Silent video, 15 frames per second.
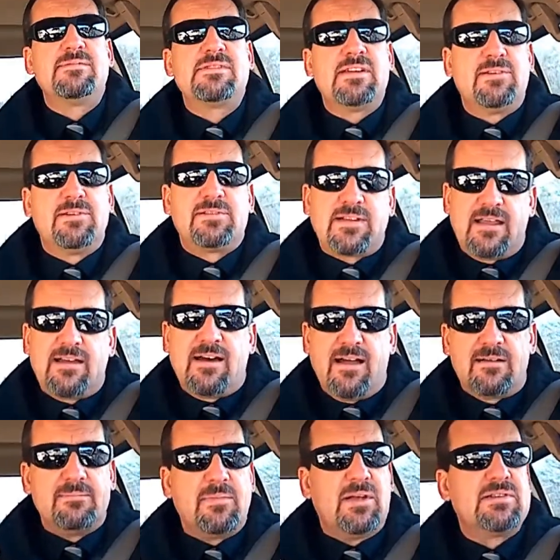stems that look like
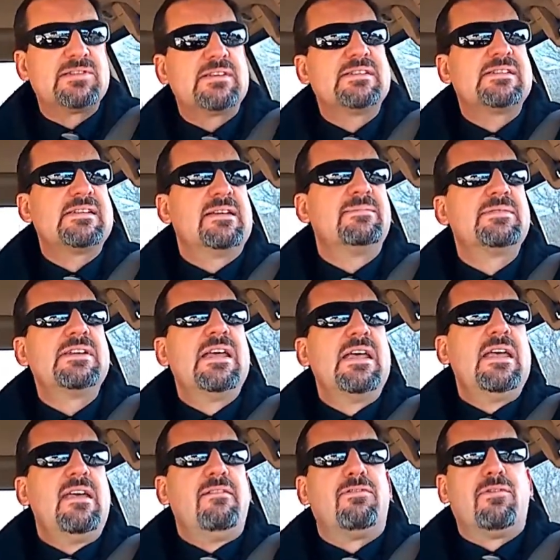cotton balls on stems
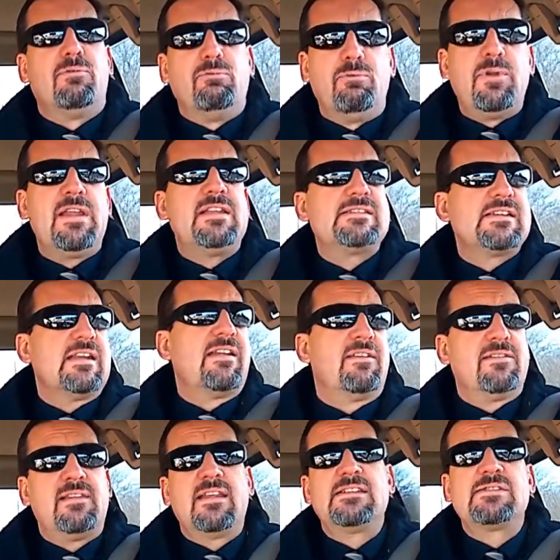for wreaths and
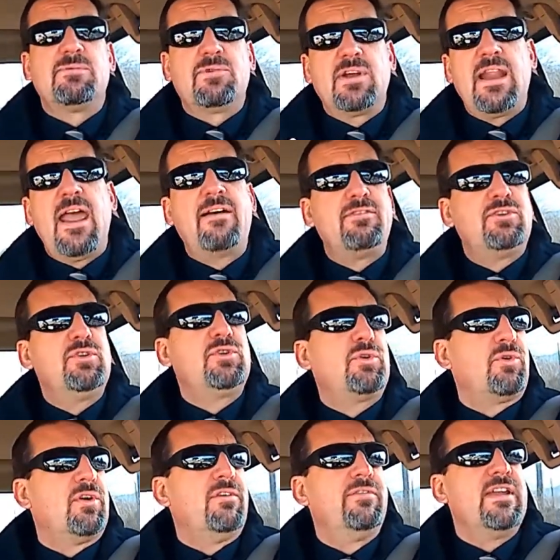other things. And we're going to have a
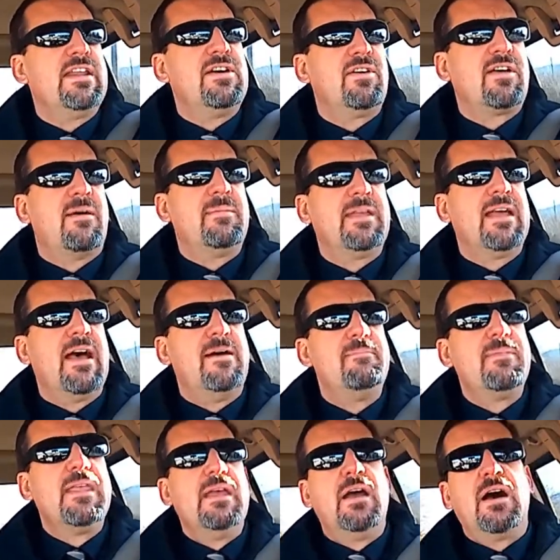tutorial video coming
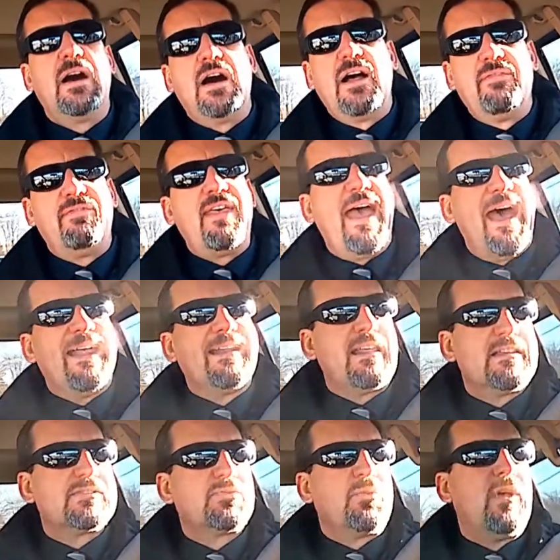up on
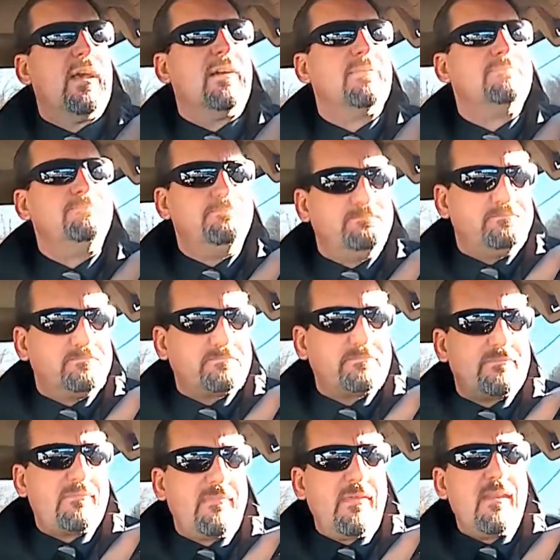that as well.
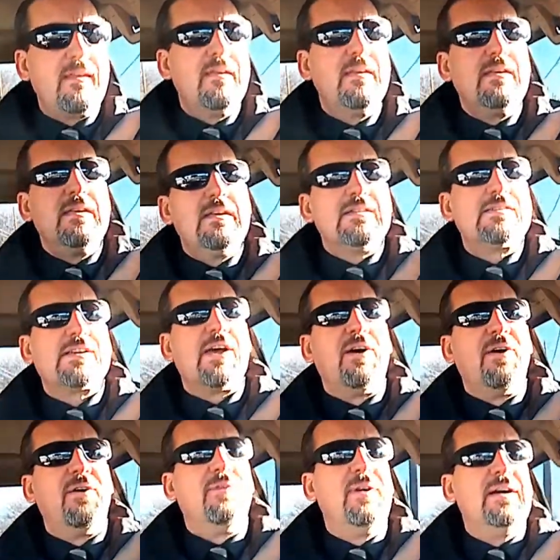
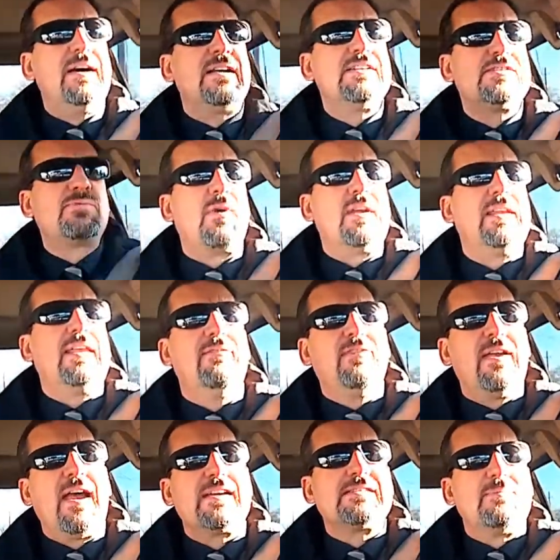So I just wanted to
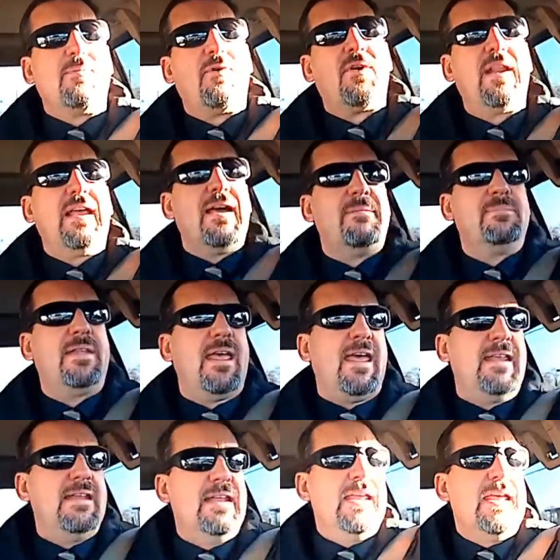give you guys a morning
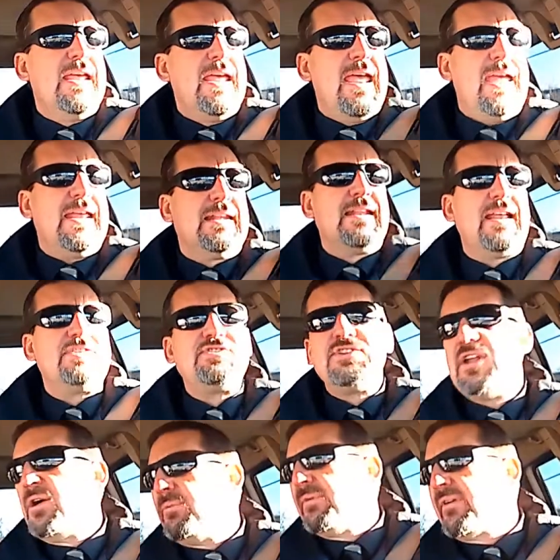update and let
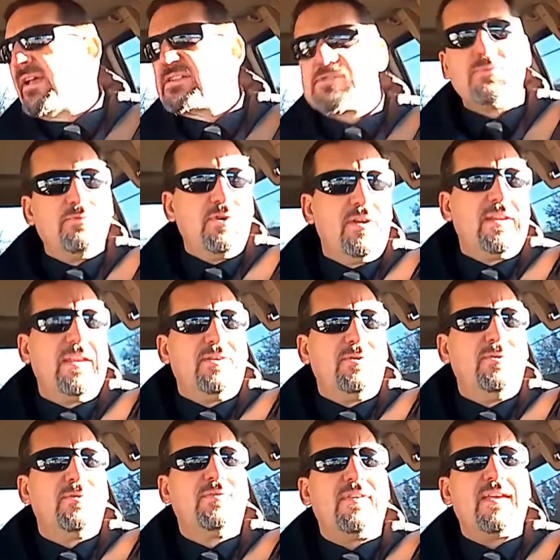you know we've got some really
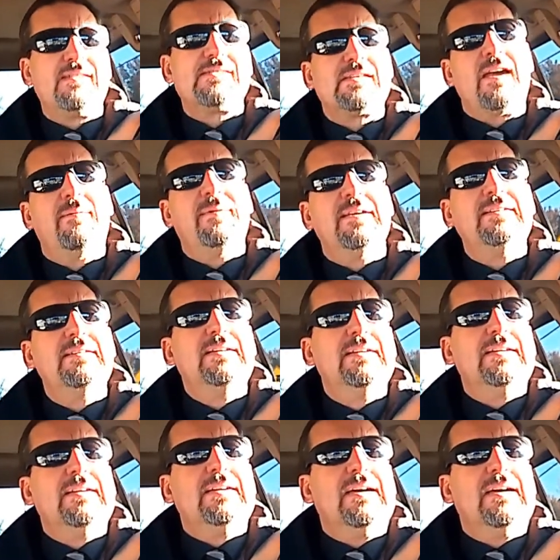cool things coming.